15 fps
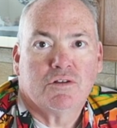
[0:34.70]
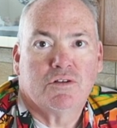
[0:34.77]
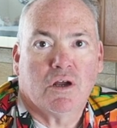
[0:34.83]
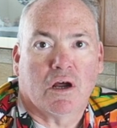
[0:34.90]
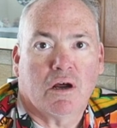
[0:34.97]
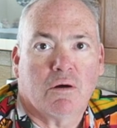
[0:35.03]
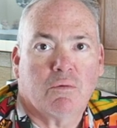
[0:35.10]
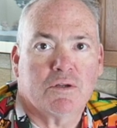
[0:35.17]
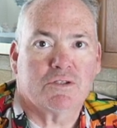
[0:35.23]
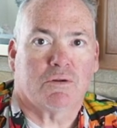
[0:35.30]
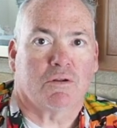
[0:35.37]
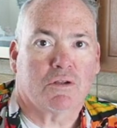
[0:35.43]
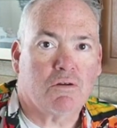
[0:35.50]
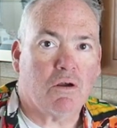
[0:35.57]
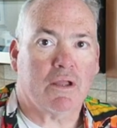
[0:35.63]
Uh, once
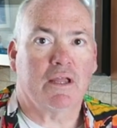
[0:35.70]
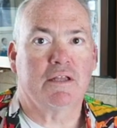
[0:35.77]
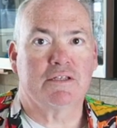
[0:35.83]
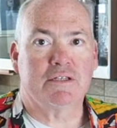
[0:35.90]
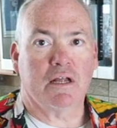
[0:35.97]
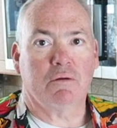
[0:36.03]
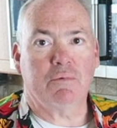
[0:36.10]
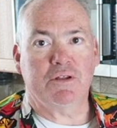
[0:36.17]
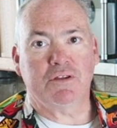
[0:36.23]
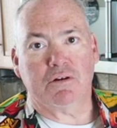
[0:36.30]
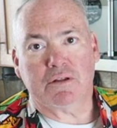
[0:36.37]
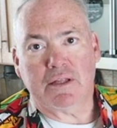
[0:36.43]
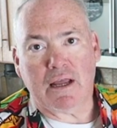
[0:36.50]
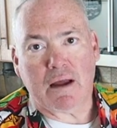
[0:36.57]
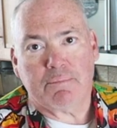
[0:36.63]
all the cooking's done, we
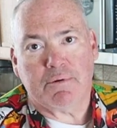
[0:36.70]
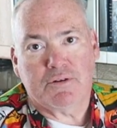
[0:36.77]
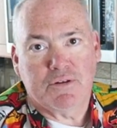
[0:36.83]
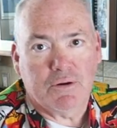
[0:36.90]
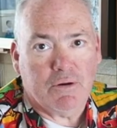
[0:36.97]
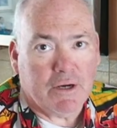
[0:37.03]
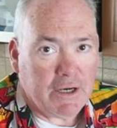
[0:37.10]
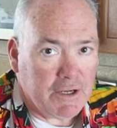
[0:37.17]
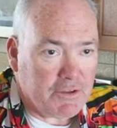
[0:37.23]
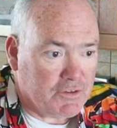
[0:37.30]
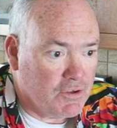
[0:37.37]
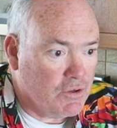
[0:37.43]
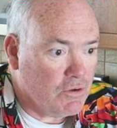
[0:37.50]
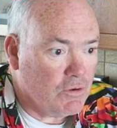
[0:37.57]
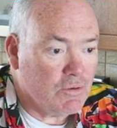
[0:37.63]
took the opportunity
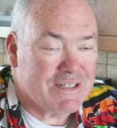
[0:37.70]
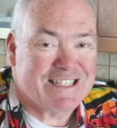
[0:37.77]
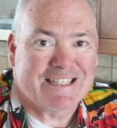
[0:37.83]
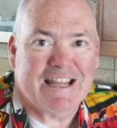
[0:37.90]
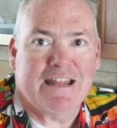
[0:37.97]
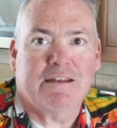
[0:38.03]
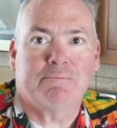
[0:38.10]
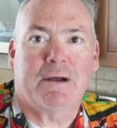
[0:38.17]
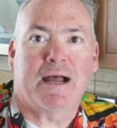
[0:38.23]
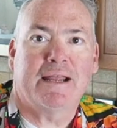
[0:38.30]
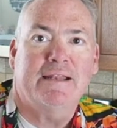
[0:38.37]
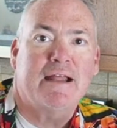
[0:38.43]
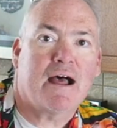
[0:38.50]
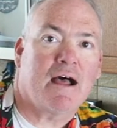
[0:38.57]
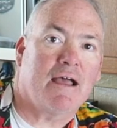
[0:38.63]
to send my
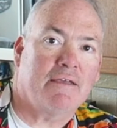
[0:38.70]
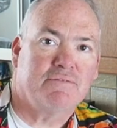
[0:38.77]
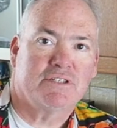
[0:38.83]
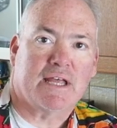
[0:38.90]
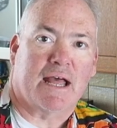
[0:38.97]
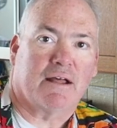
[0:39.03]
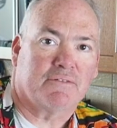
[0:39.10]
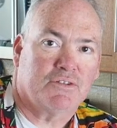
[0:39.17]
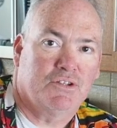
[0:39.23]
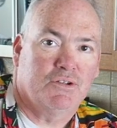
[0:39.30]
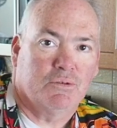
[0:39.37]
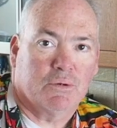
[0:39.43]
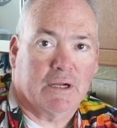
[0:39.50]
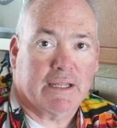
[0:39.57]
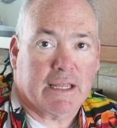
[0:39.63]
knives out
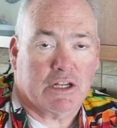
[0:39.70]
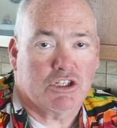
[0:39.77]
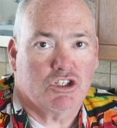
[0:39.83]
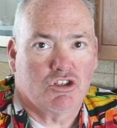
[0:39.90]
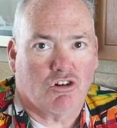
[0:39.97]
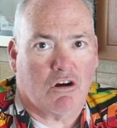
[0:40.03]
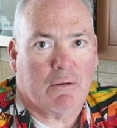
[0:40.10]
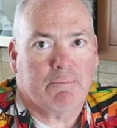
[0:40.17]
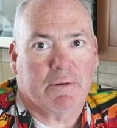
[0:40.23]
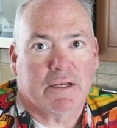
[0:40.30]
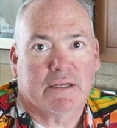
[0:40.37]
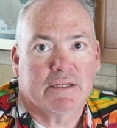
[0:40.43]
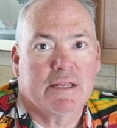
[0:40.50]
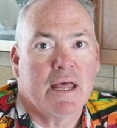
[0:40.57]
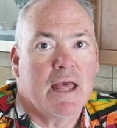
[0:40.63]
to uh, get
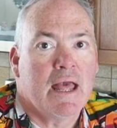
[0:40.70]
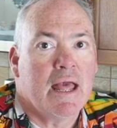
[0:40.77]
sharpened.